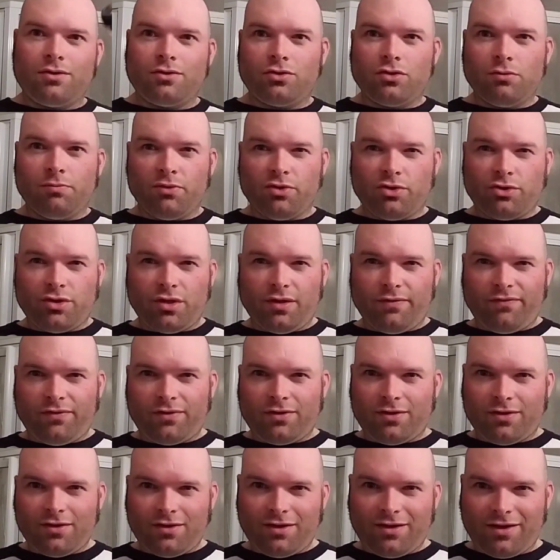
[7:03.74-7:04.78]
Super
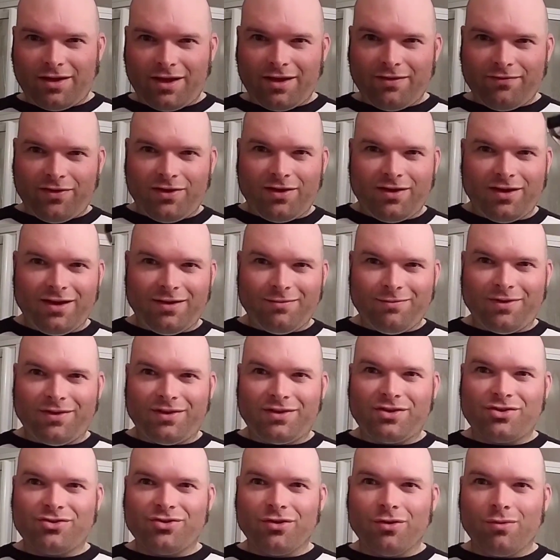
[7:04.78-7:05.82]
Shift Avon
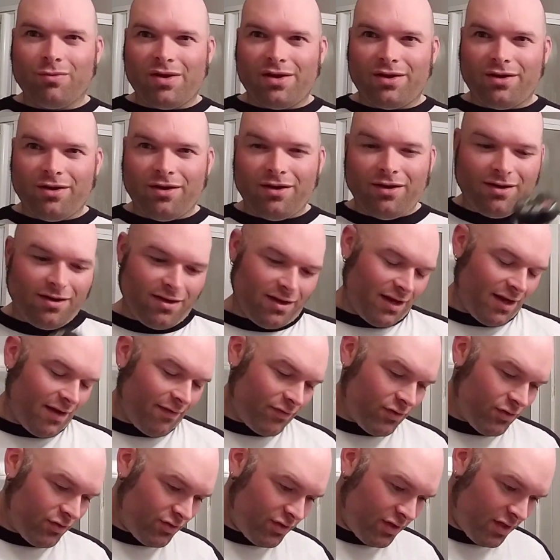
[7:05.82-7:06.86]
with Sure Winter
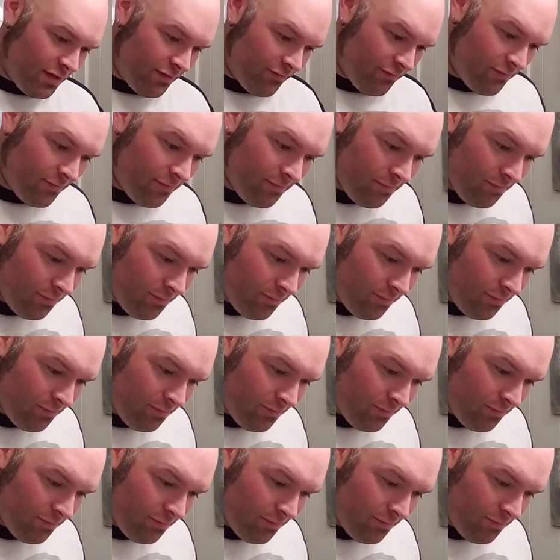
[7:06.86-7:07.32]
Aftershave